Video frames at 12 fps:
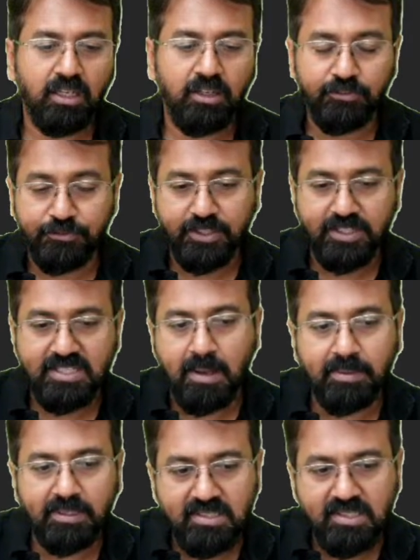For example,
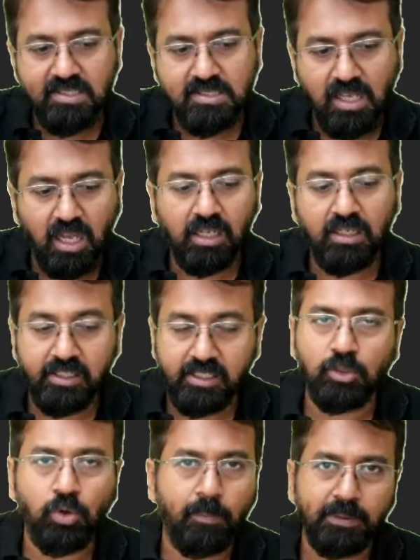this is a little
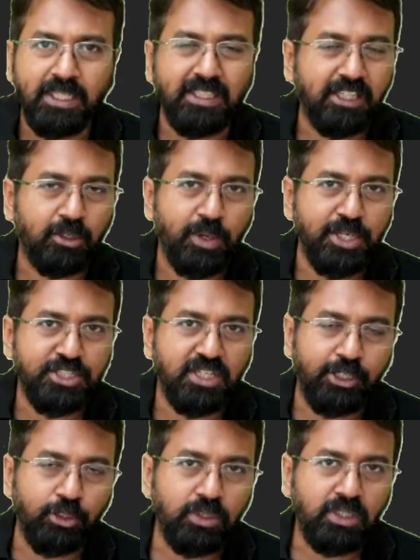complicated question, I
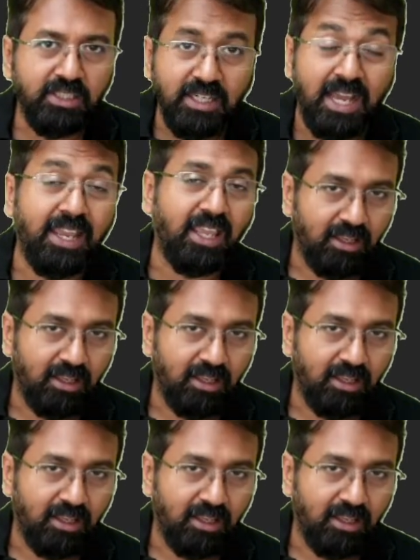don't deny,